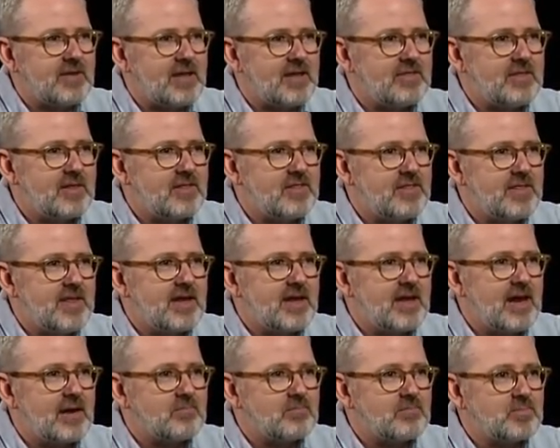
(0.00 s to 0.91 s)
And the thing
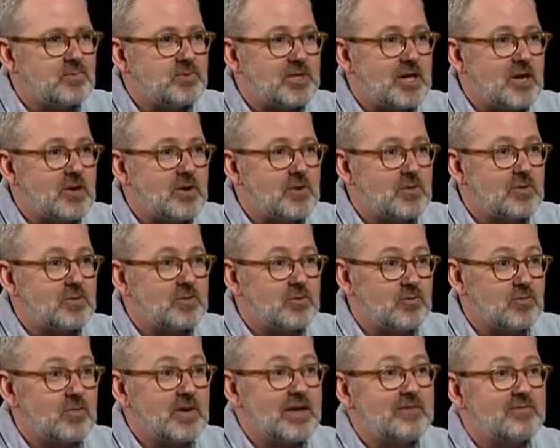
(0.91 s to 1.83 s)
I'm so
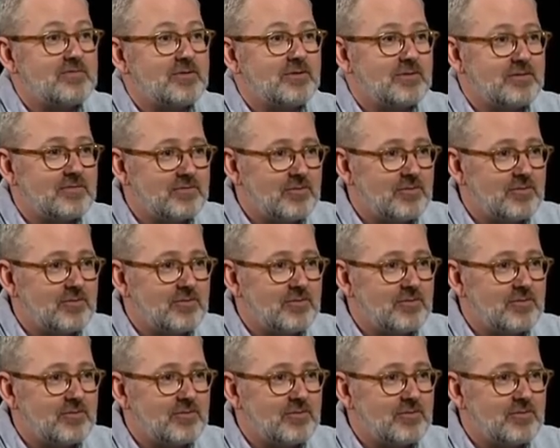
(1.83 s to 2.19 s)
grateful